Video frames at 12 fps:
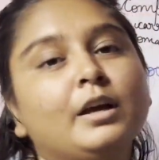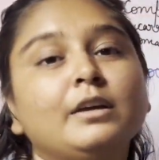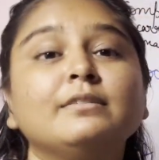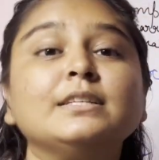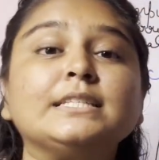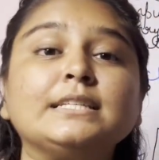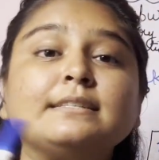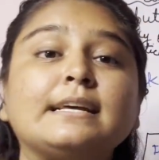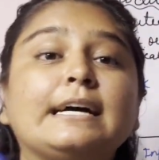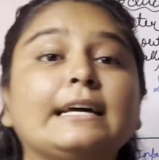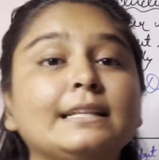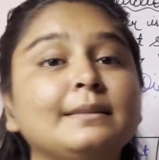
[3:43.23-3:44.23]
which is
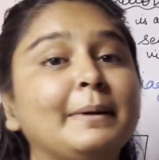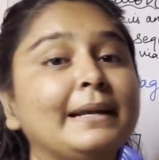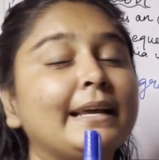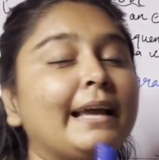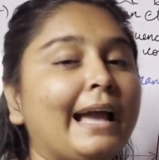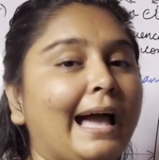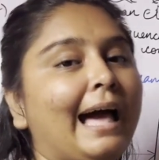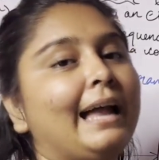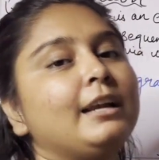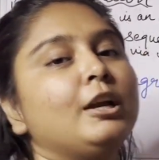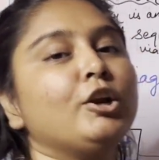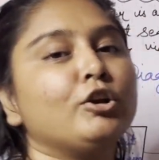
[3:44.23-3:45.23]
arithmetic
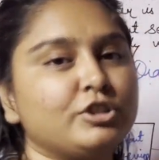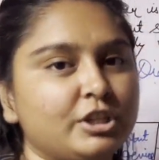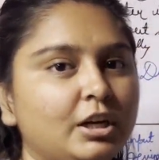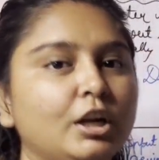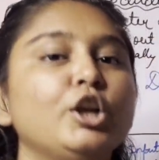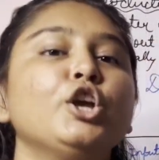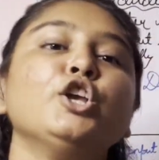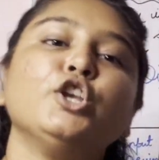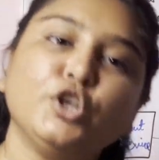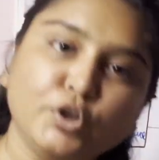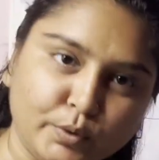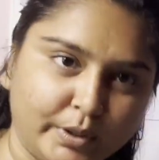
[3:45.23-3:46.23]
and logical
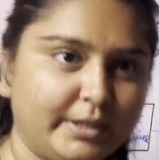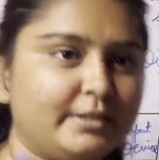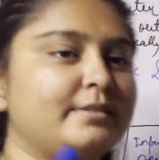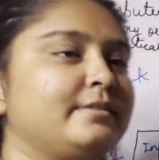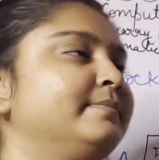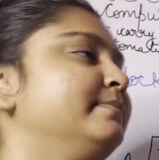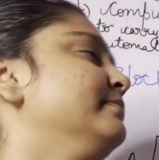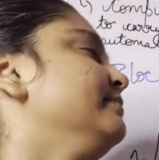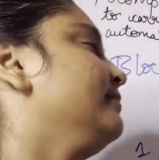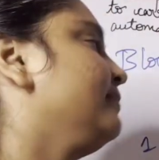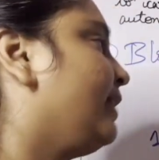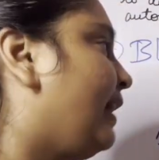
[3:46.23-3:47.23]
unit.
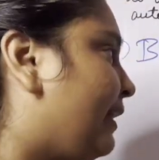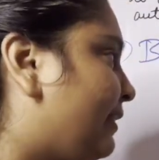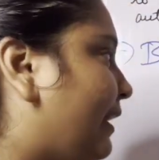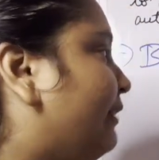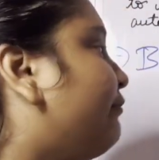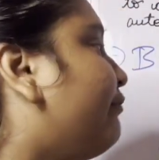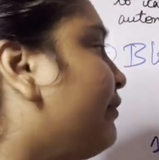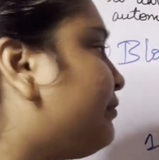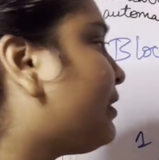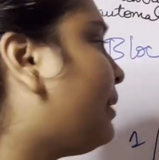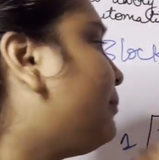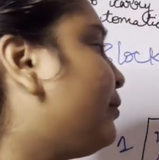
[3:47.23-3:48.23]
Then 5th
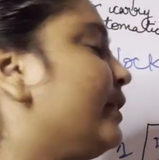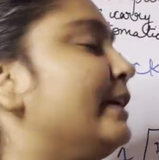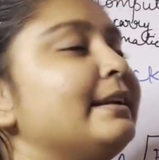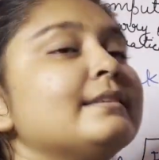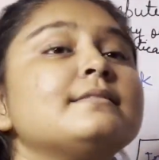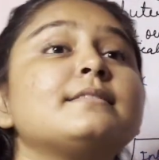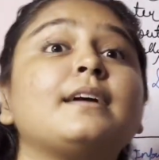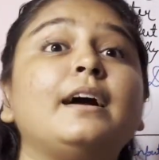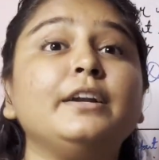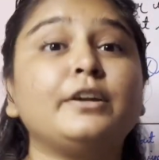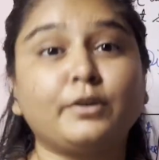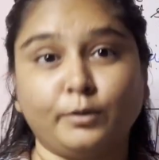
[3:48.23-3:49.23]
component is
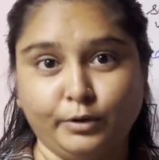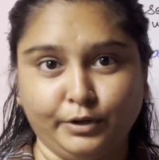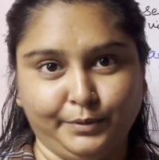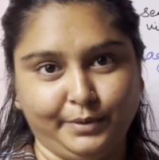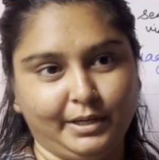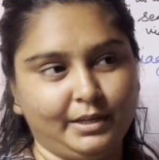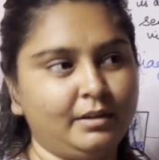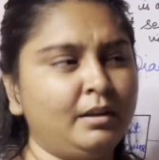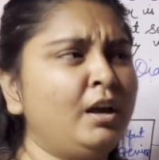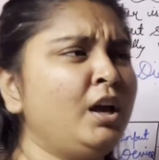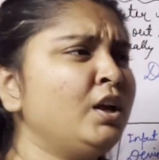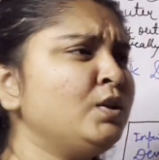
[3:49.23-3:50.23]
control unit.
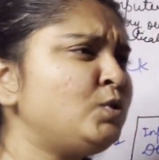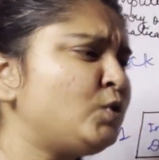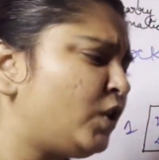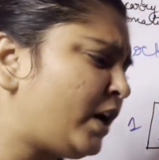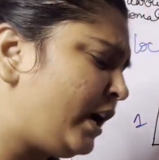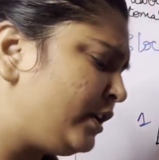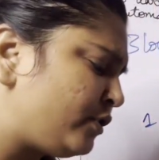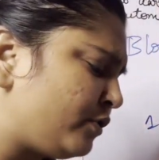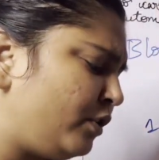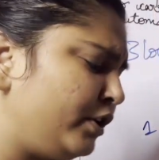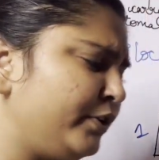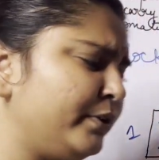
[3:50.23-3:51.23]
So
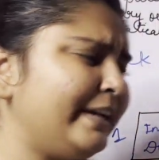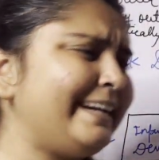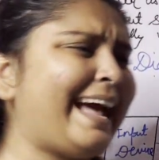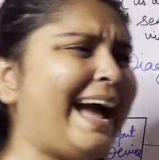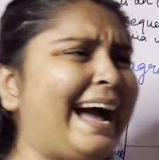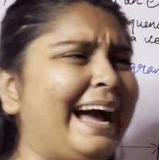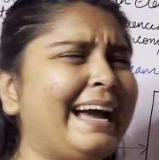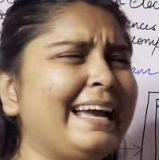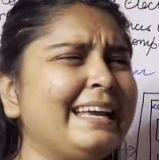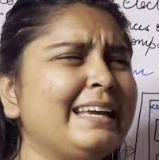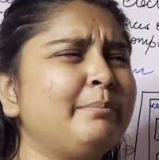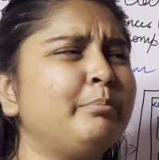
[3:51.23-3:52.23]
control unit,
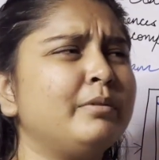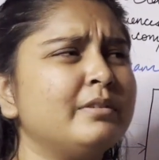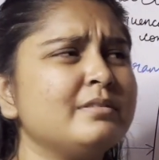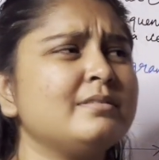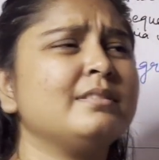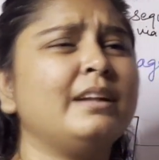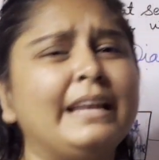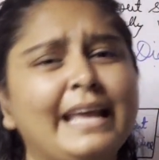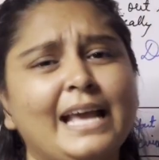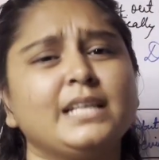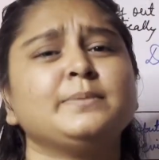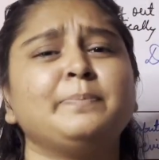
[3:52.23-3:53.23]
I personally
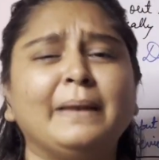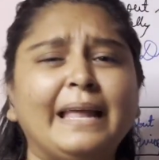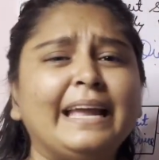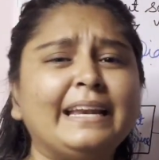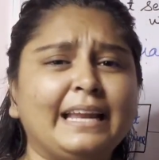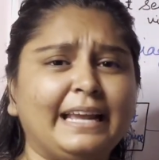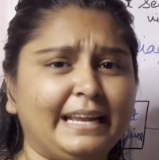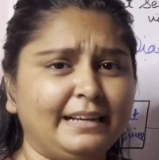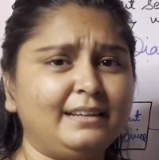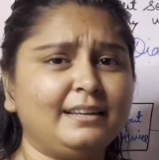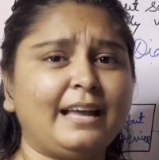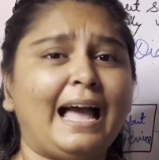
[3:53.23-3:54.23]
explain
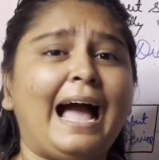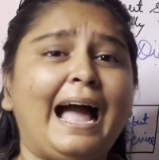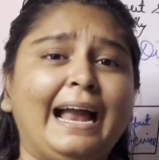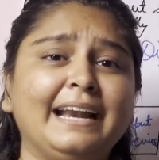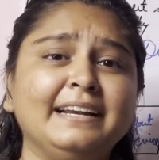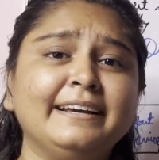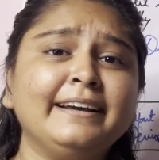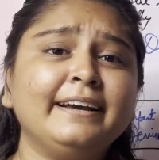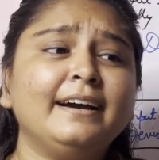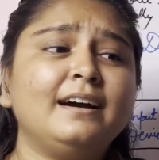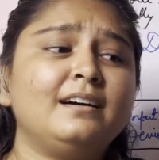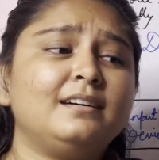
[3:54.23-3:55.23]
it and
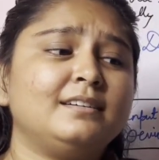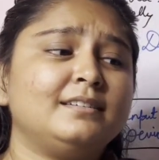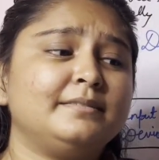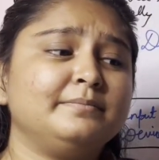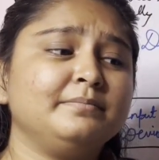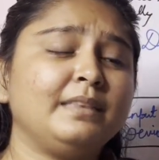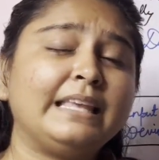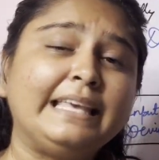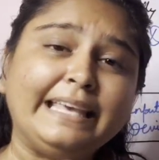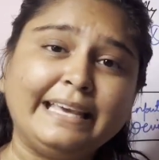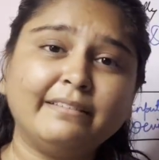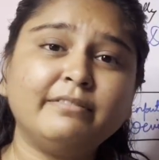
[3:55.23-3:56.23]

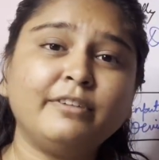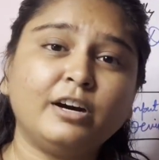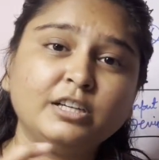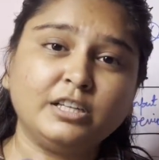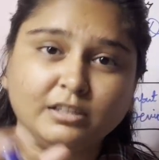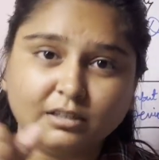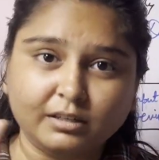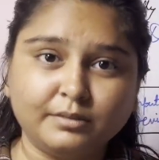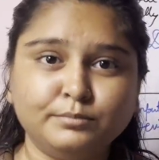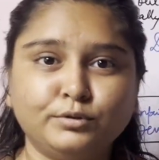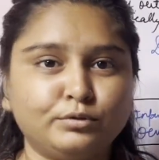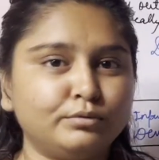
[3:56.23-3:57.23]
give a
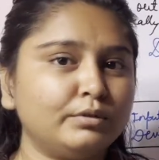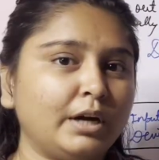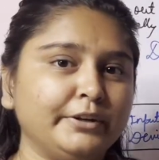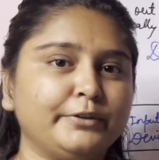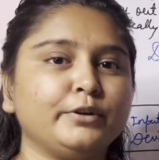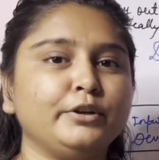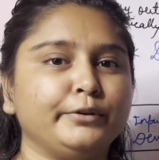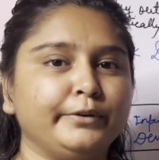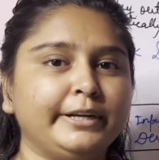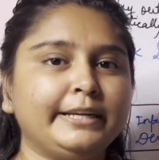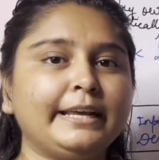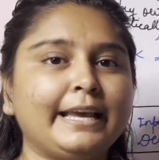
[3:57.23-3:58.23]
term to control
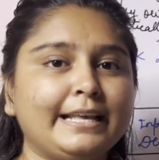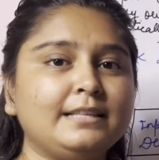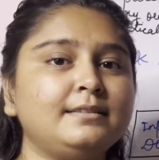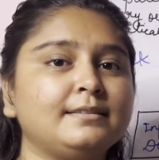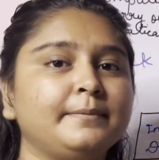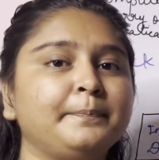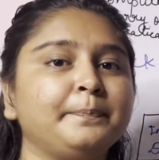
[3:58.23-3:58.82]
unit is